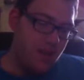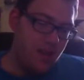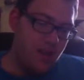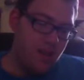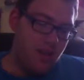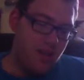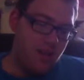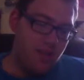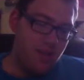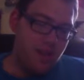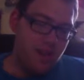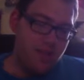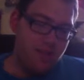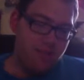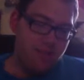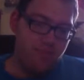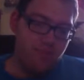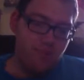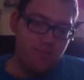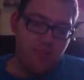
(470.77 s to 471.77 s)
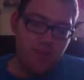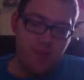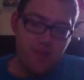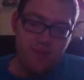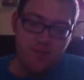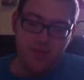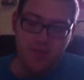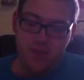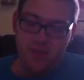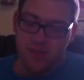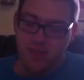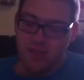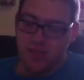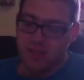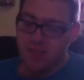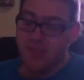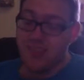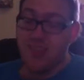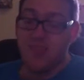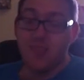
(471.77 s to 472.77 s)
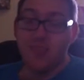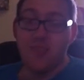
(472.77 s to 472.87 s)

And of course,